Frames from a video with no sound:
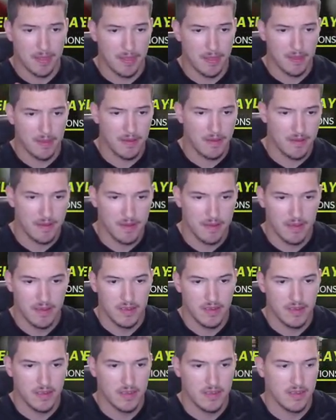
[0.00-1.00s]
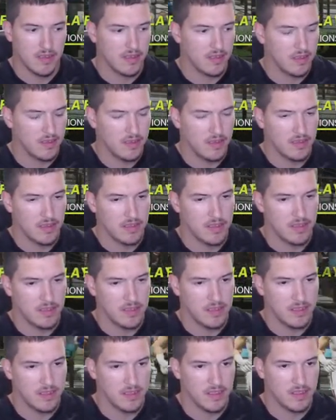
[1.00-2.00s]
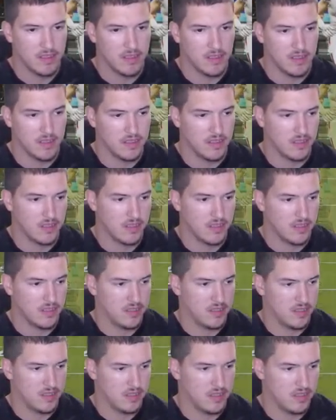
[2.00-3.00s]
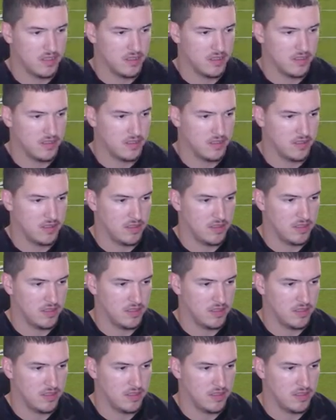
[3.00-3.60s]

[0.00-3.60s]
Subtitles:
No one is speaking in this clip.